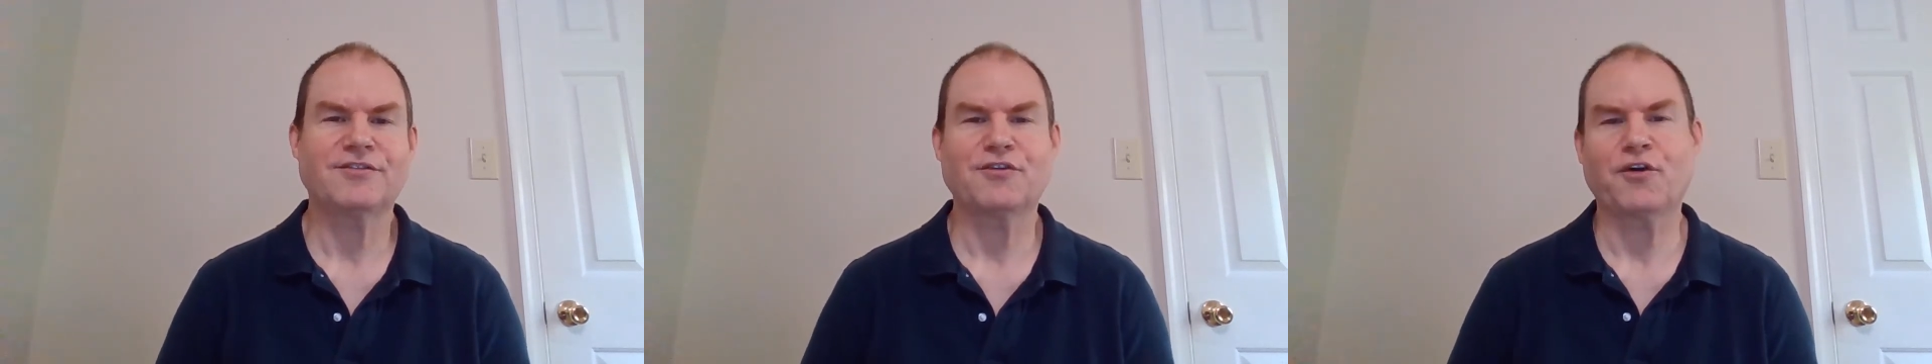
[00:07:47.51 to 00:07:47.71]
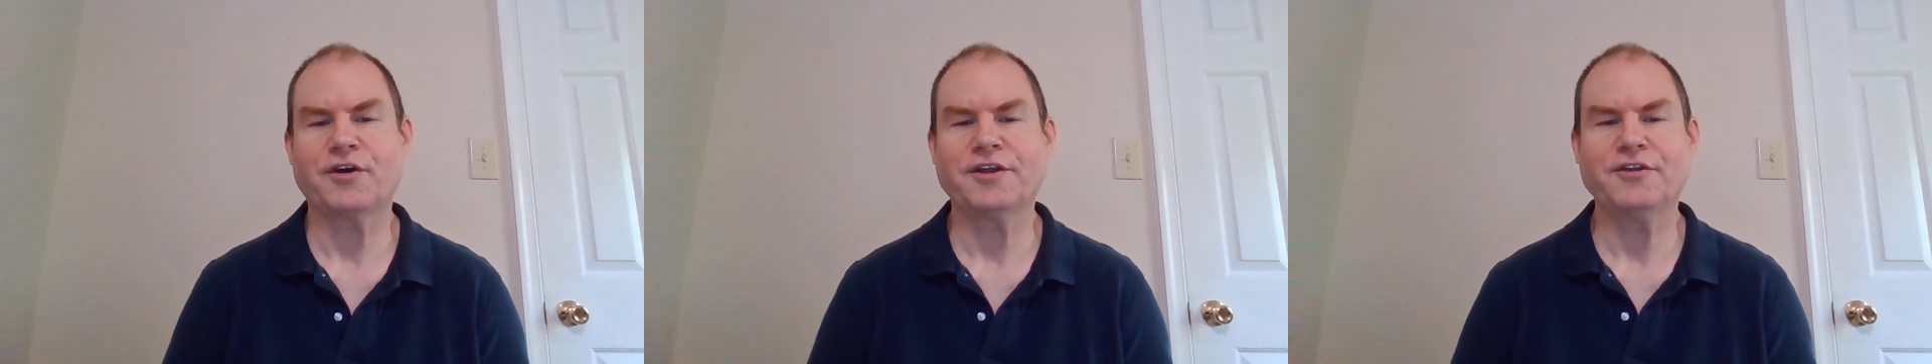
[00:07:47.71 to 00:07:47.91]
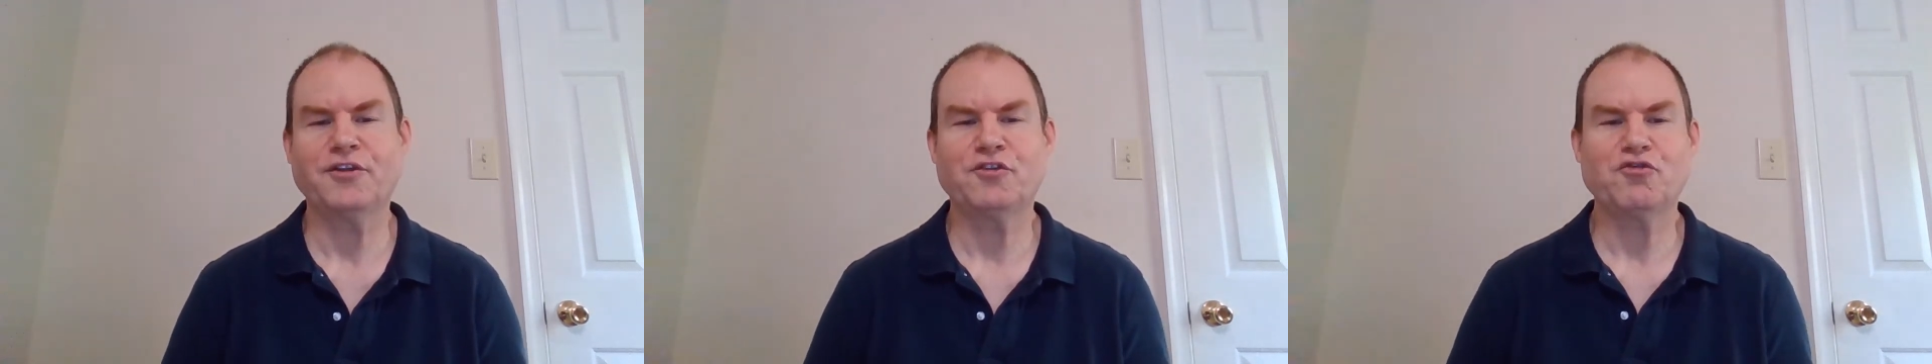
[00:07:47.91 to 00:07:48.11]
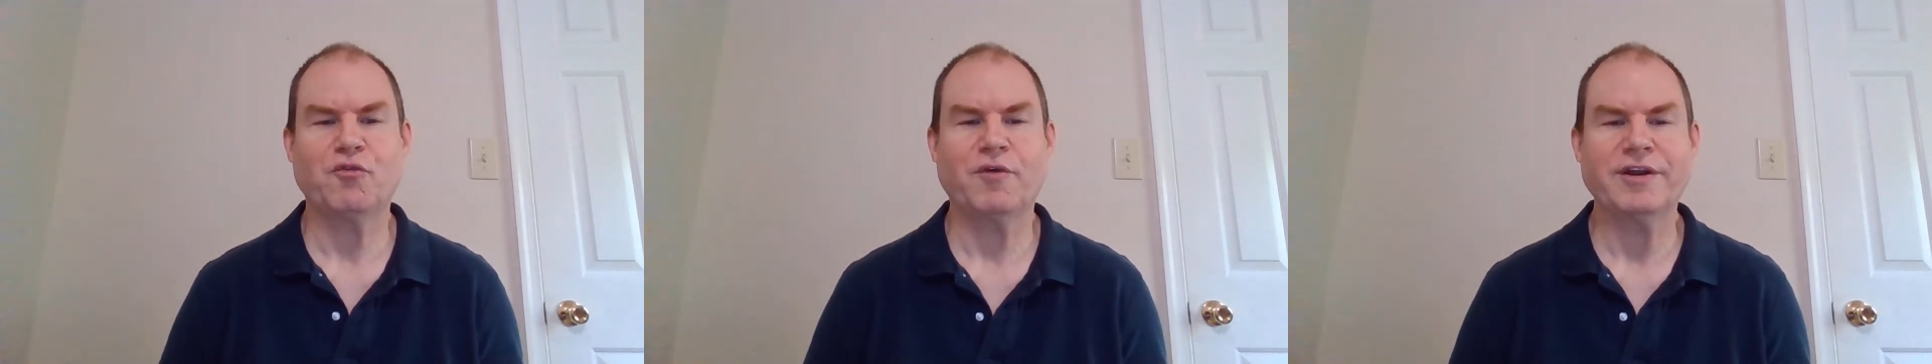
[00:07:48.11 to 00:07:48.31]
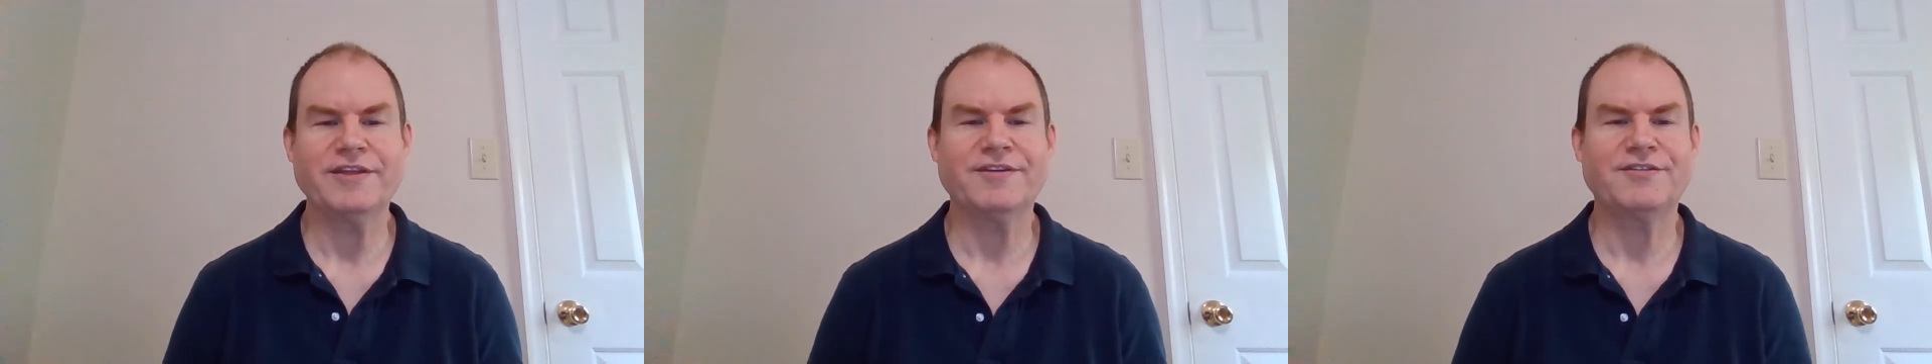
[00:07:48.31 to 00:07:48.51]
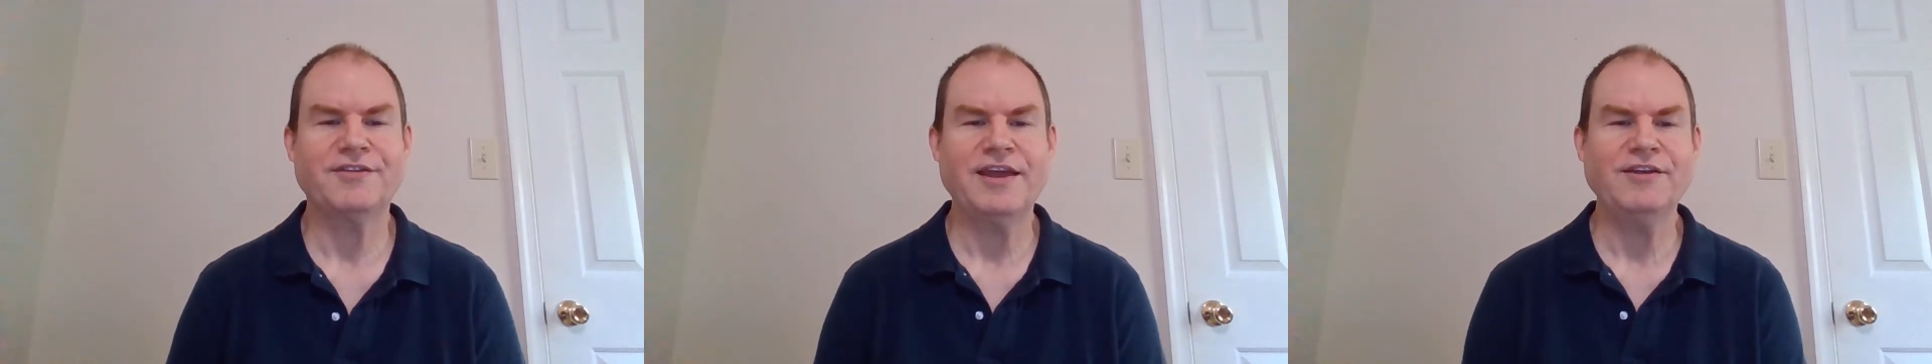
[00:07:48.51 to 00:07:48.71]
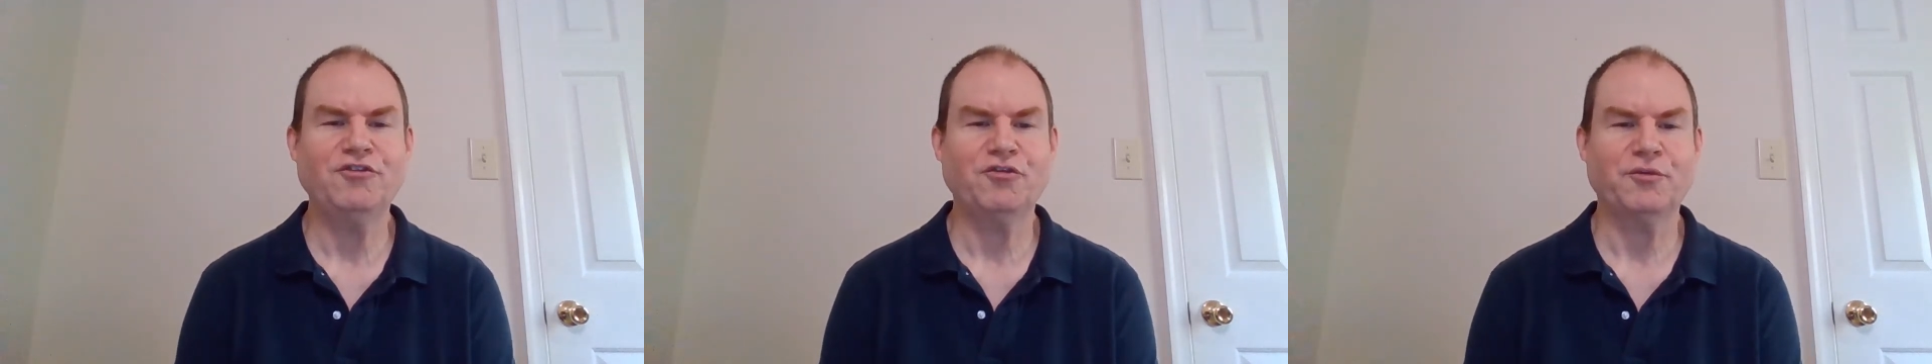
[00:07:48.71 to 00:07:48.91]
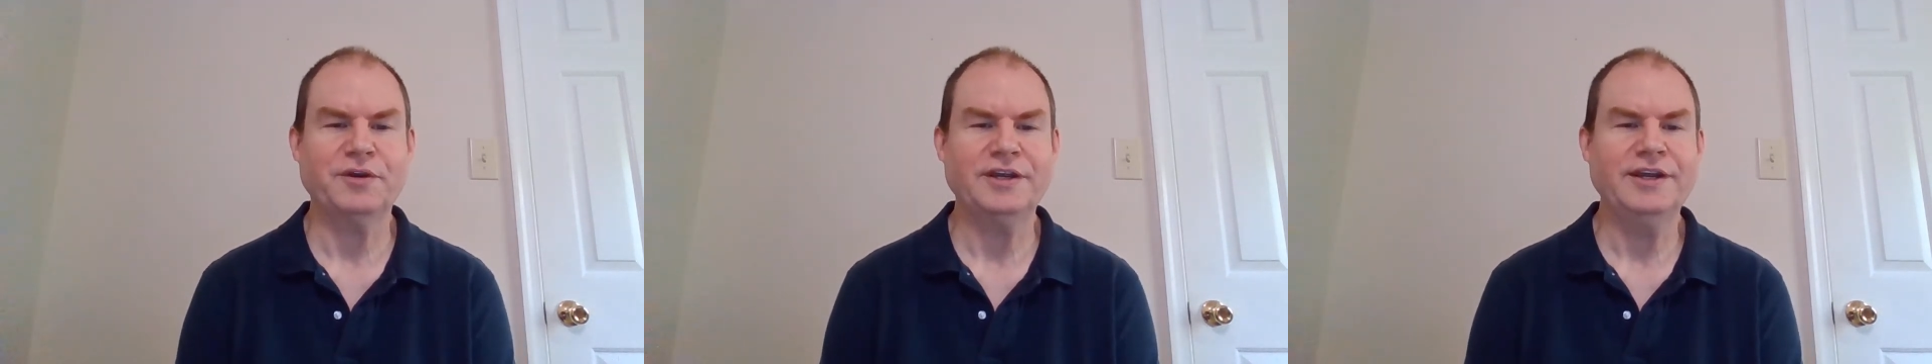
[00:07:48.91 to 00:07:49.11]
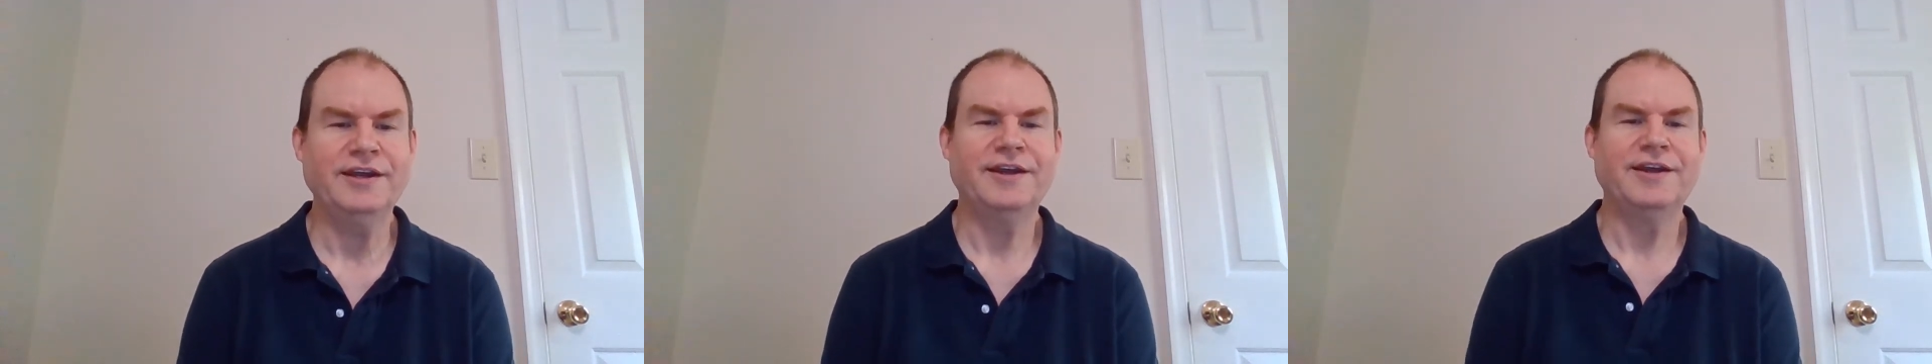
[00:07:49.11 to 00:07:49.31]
starting in the 20th century,